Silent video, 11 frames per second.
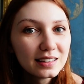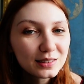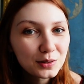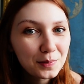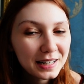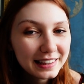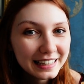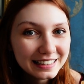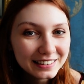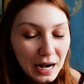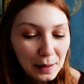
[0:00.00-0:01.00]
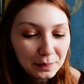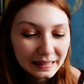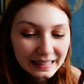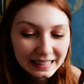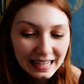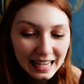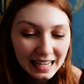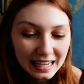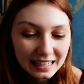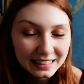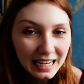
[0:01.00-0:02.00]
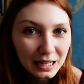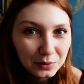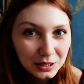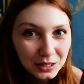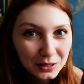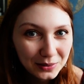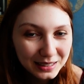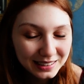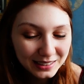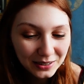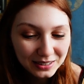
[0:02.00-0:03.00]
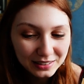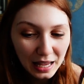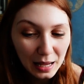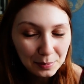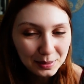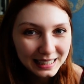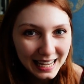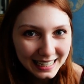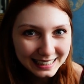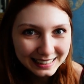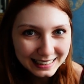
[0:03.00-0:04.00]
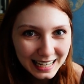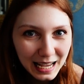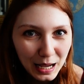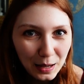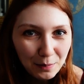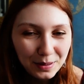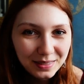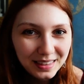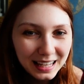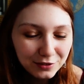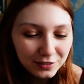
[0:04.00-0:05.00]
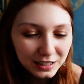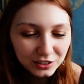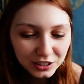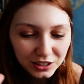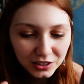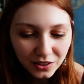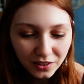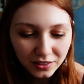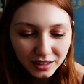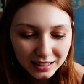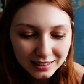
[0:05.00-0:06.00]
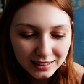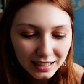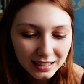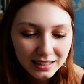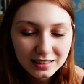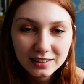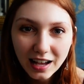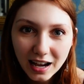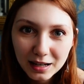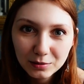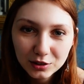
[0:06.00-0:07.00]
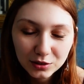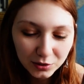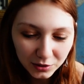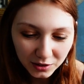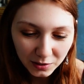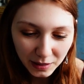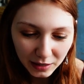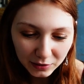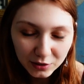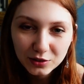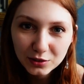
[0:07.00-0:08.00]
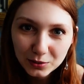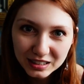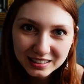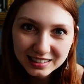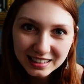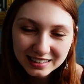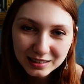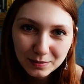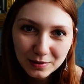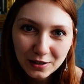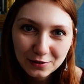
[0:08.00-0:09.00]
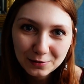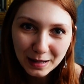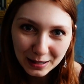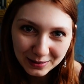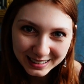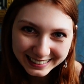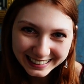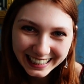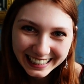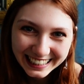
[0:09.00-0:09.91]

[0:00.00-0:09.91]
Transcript: So many things are happening and I want to know what's going to happen next. But then Victor Hugo thinks it is time to talk about the sewer system of Paris.